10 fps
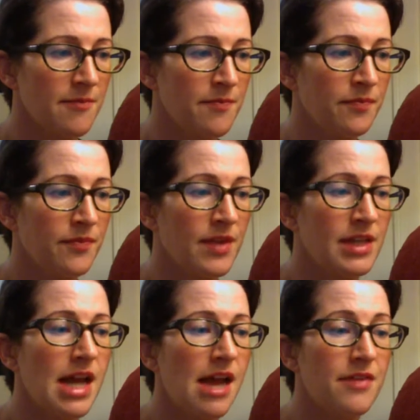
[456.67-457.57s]
that he
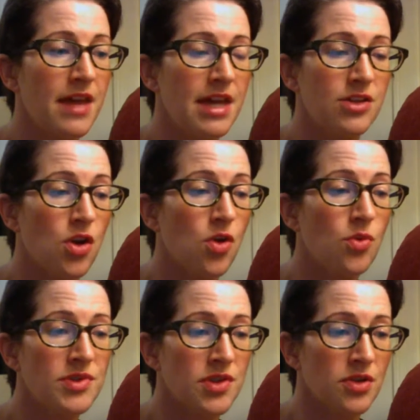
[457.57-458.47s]
had then no
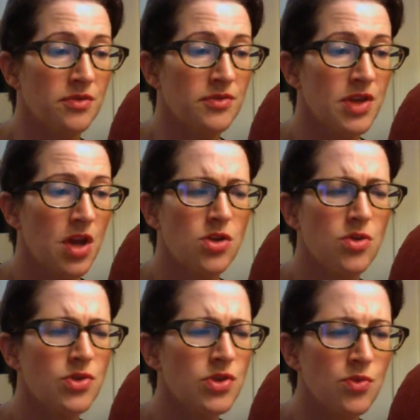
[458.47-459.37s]
reserves, no
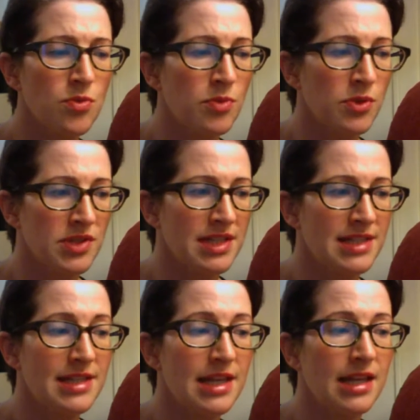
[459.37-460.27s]
scruples in
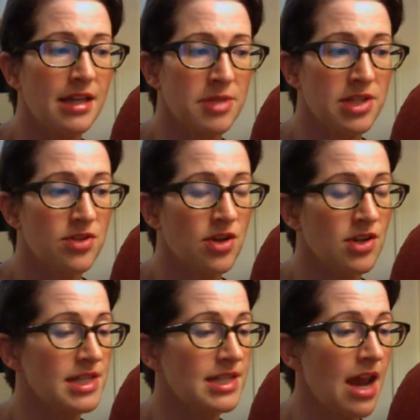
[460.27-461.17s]
sinking Mr.
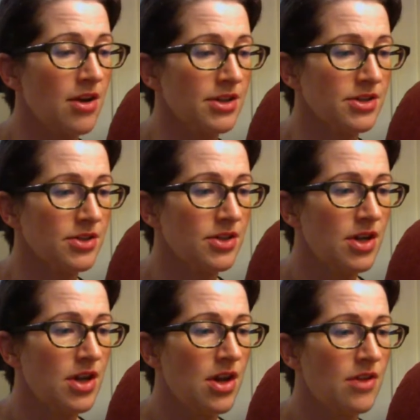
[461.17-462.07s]
Darcy's character,
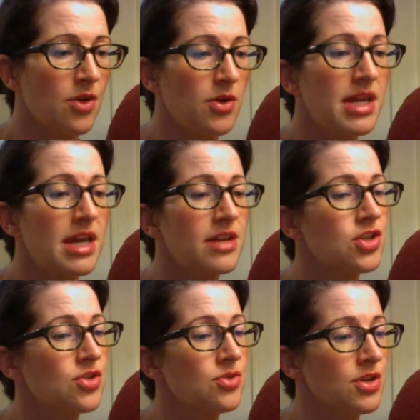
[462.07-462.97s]
though he had
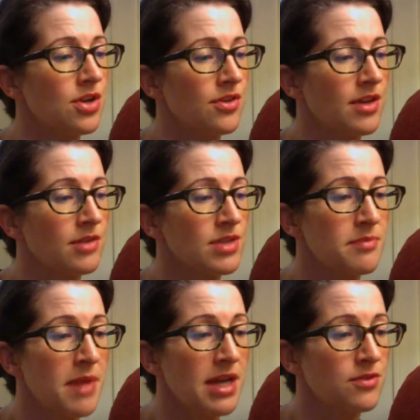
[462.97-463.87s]
assured her that
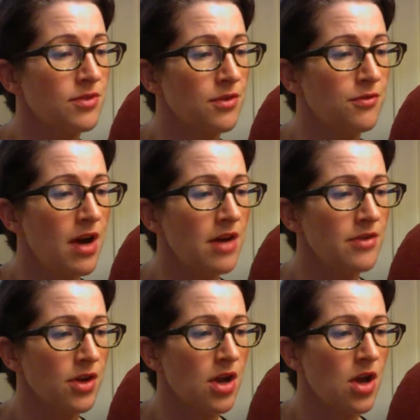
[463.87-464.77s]
respect for the
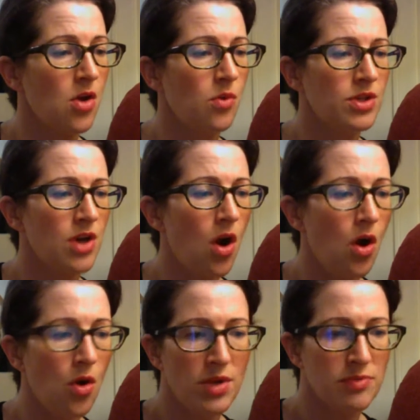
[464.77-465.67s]
father would
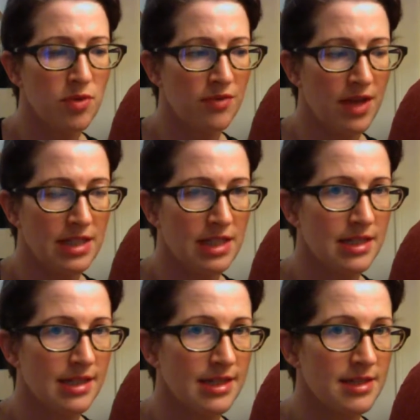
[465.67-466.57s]
always prevent his
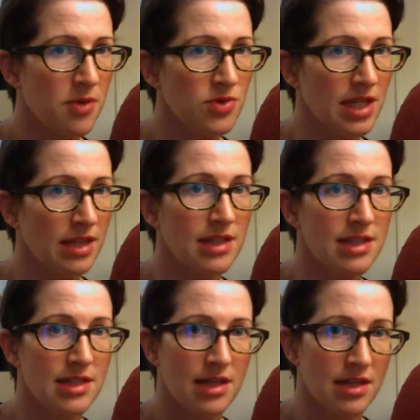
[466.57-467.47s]
exposing the
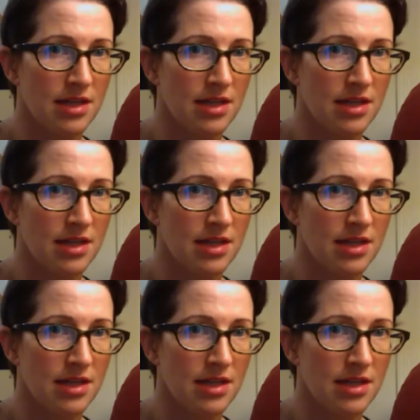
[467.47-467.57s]
son.